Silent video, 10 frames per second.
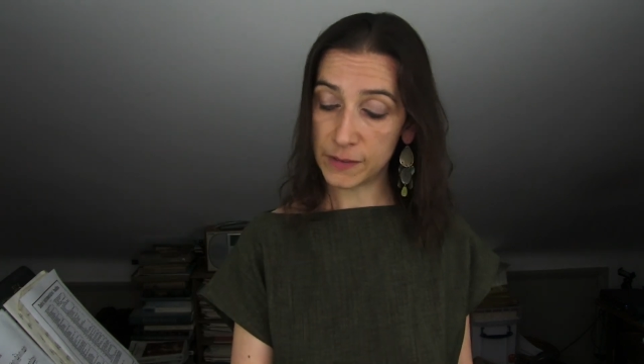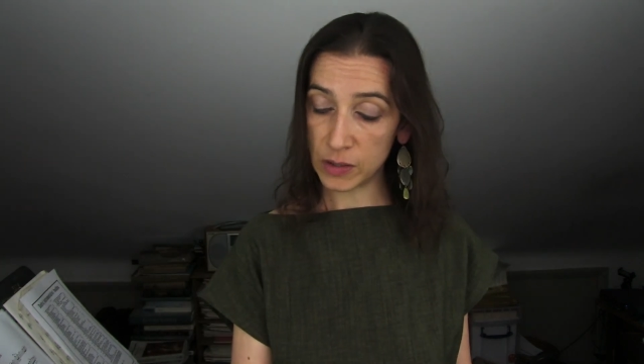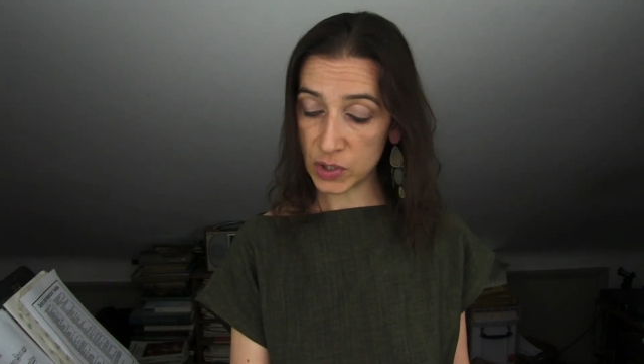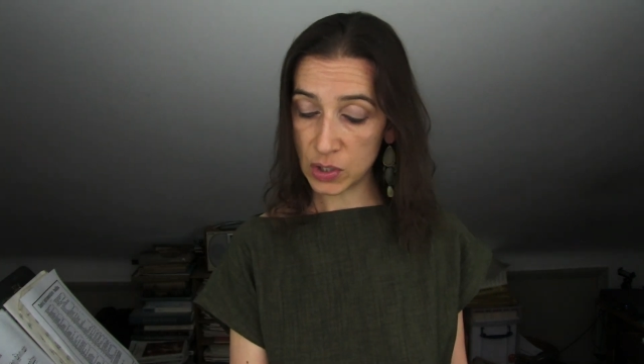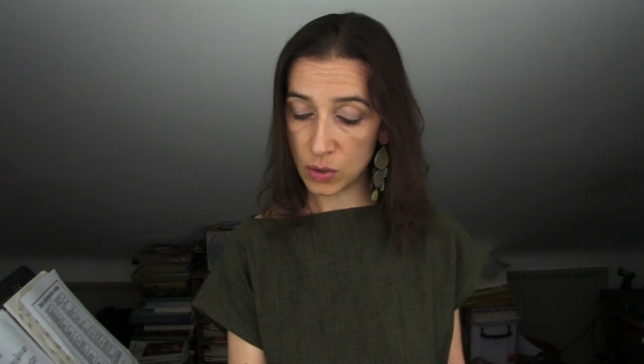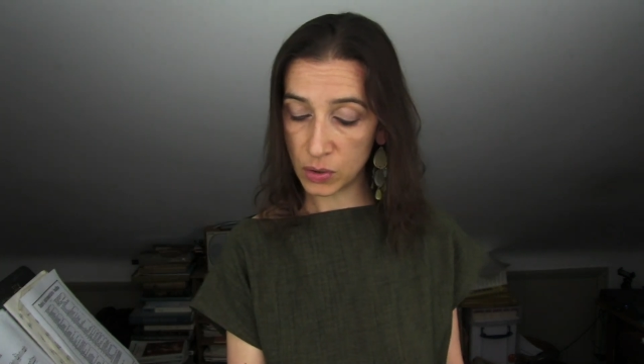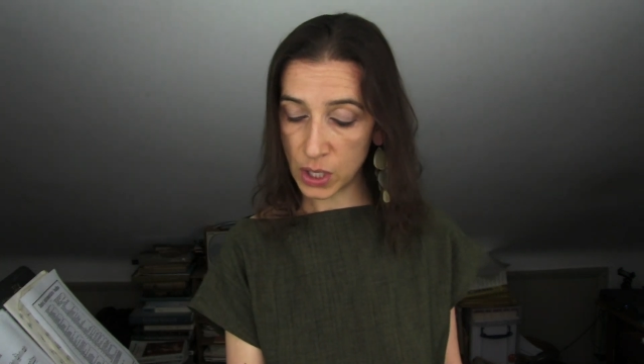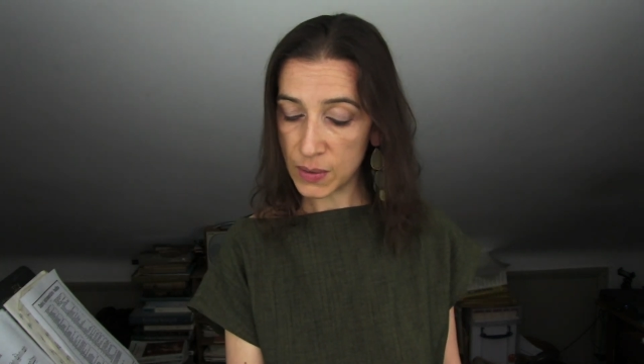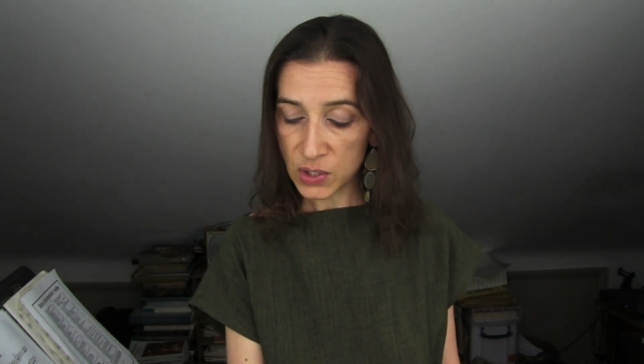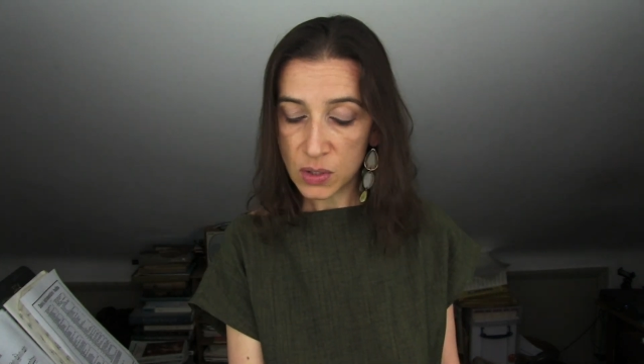Walzenhorn,
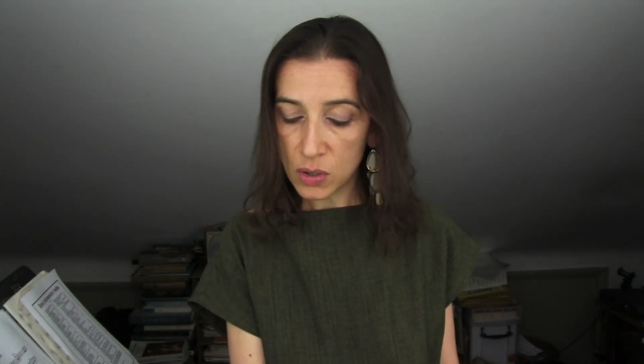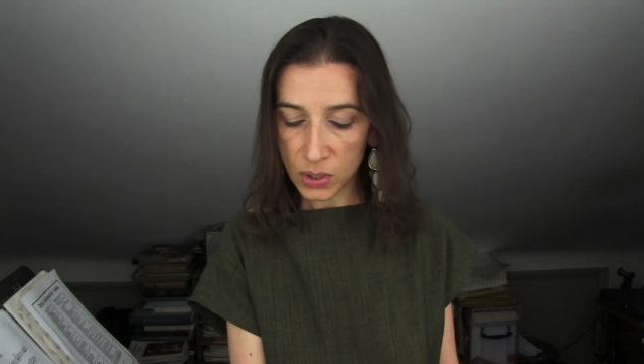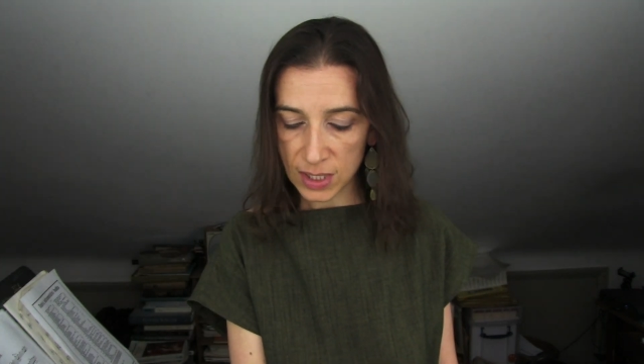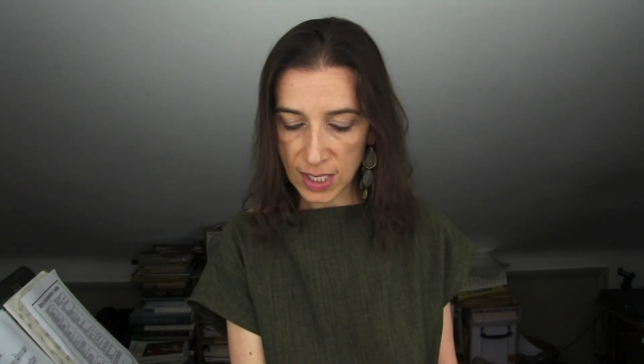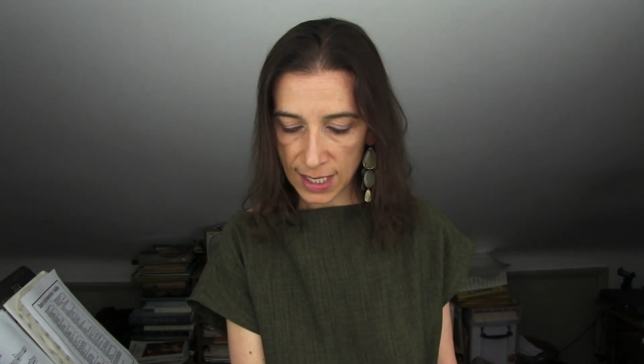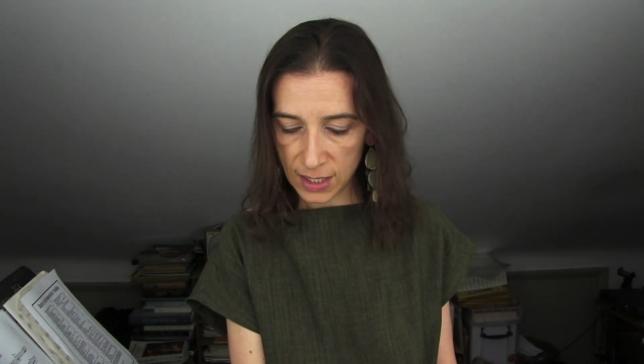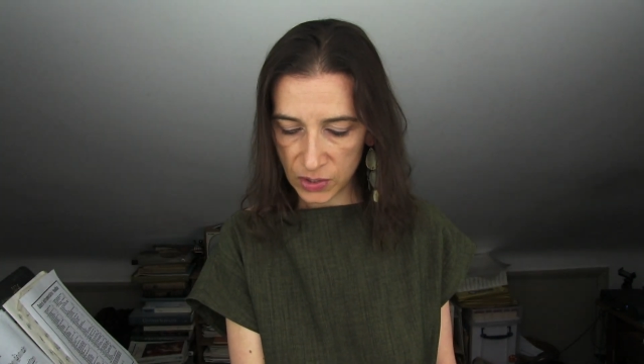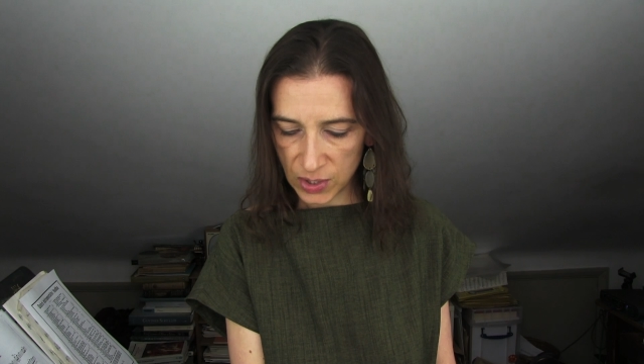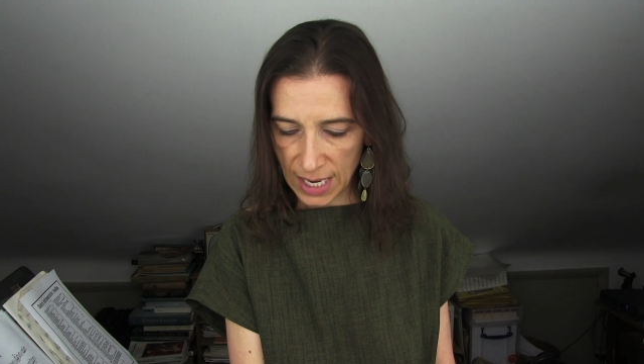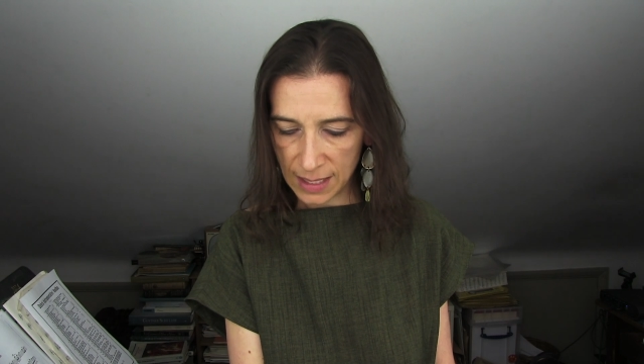though it's not exactly the
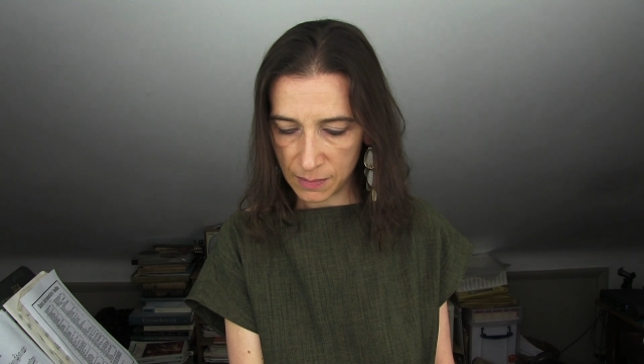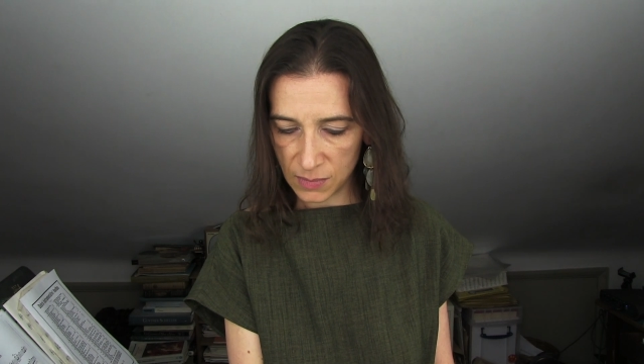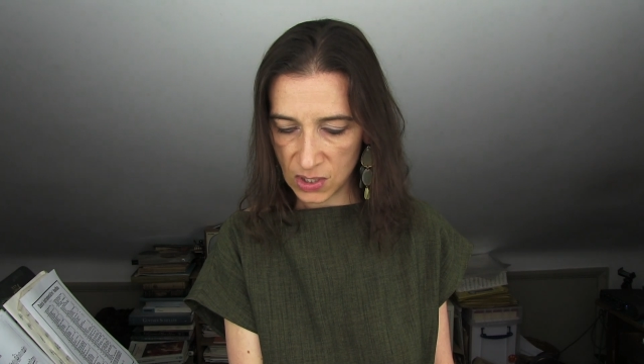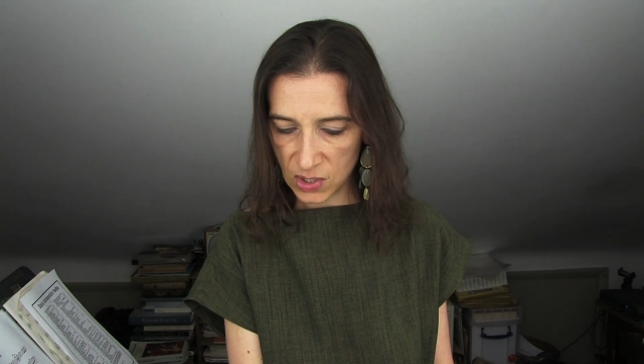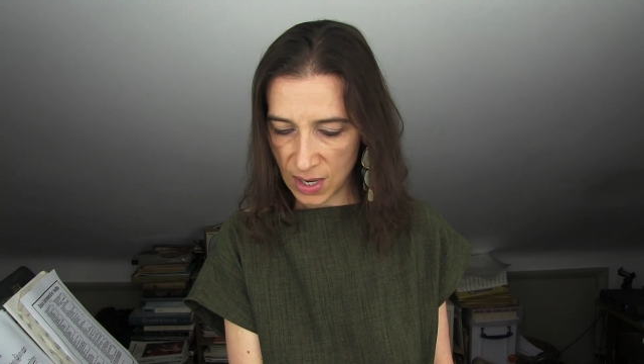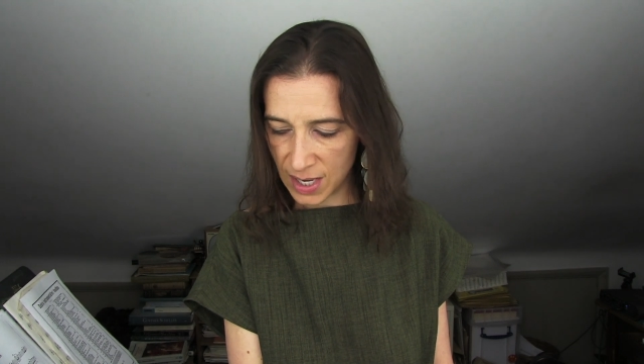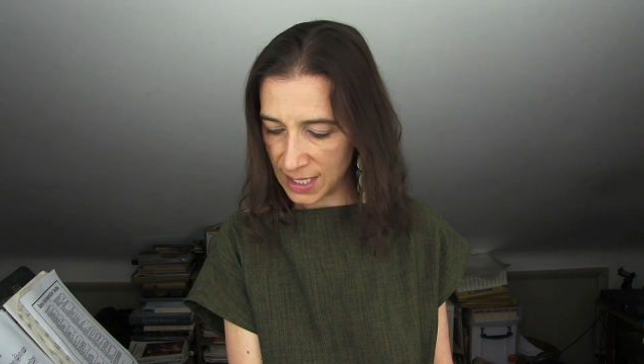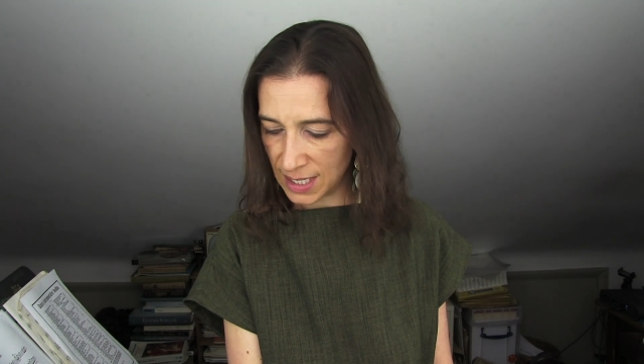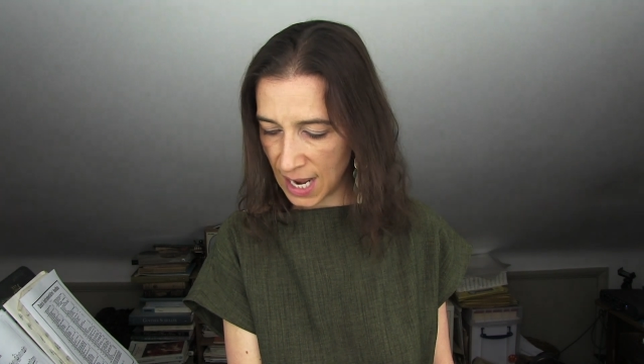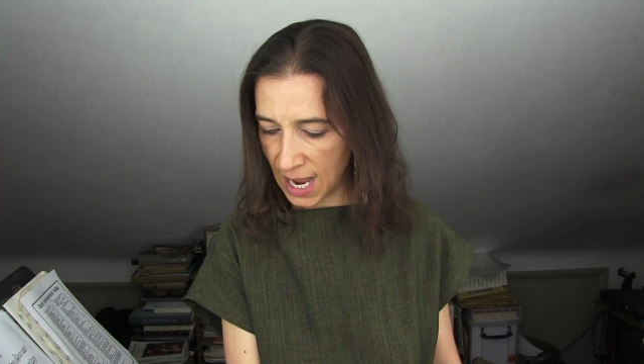same
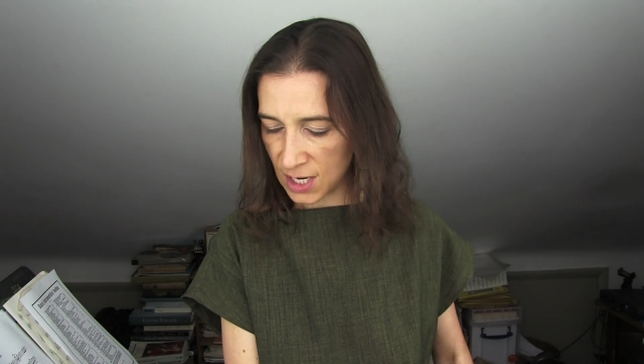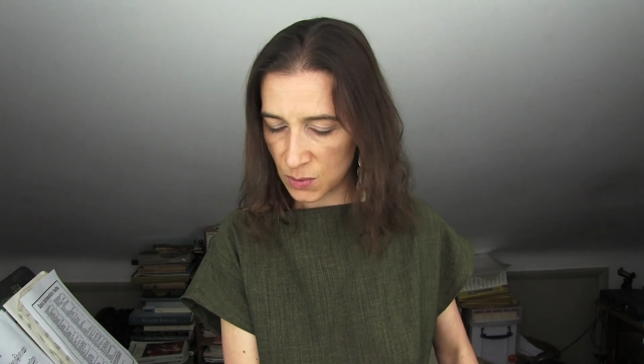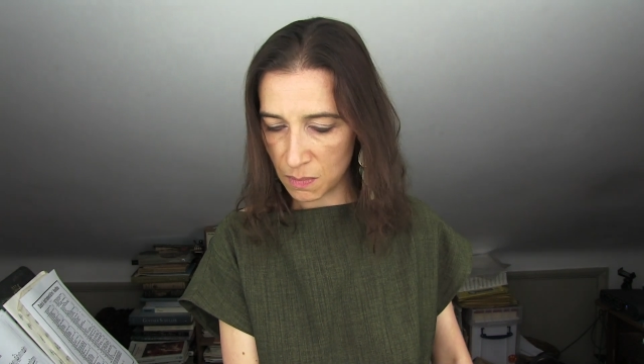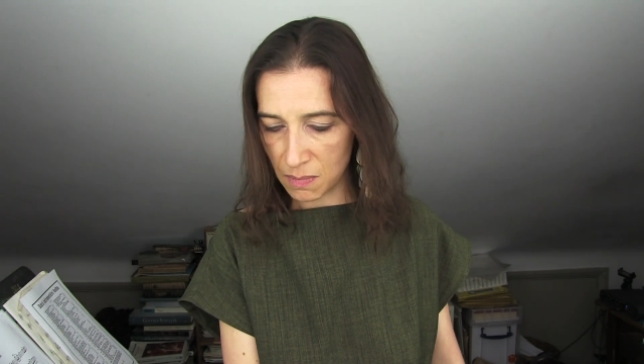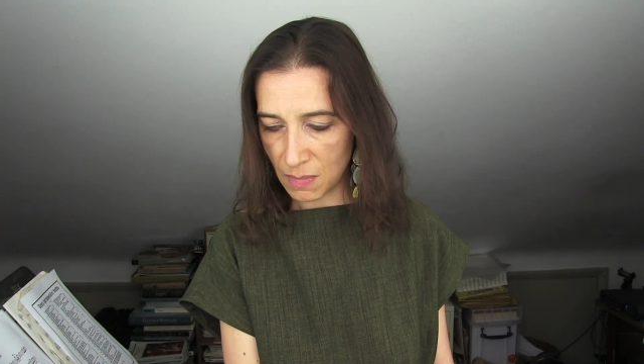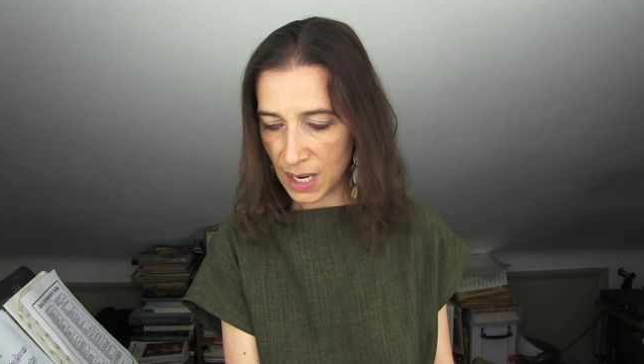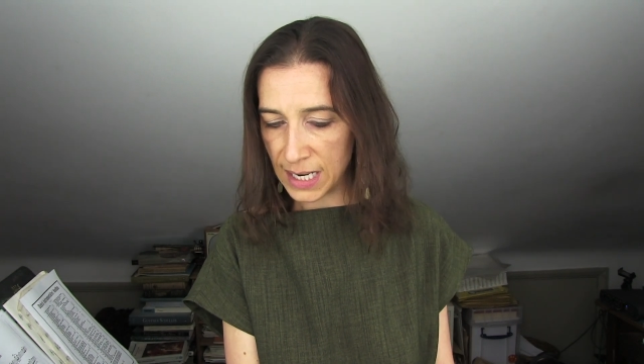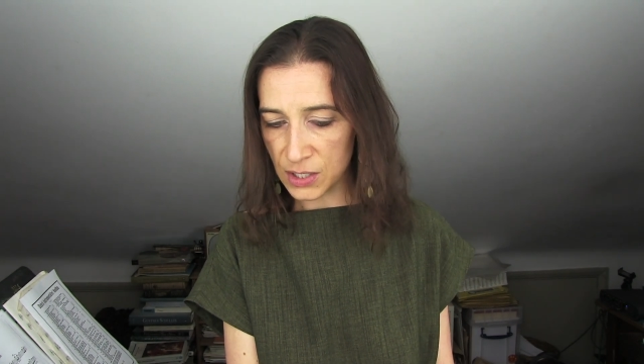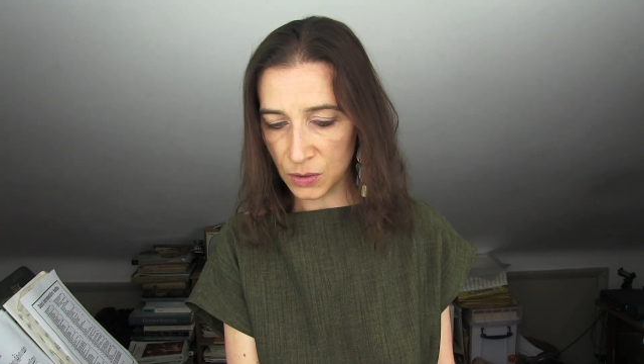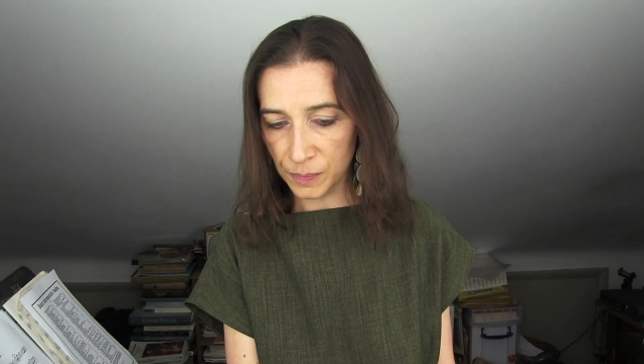design as my
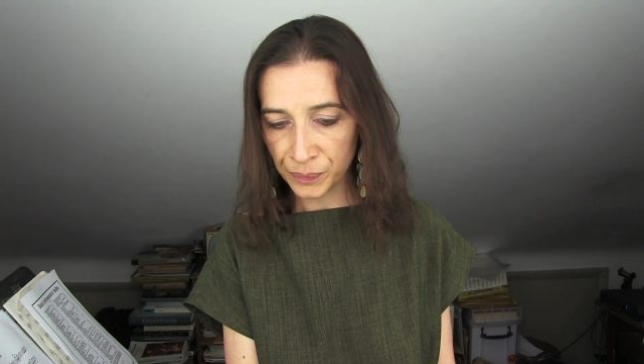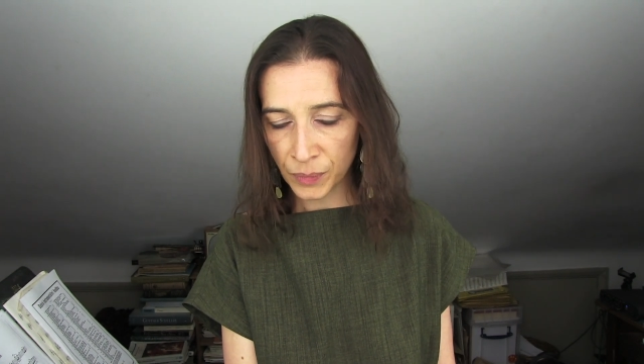Lídl.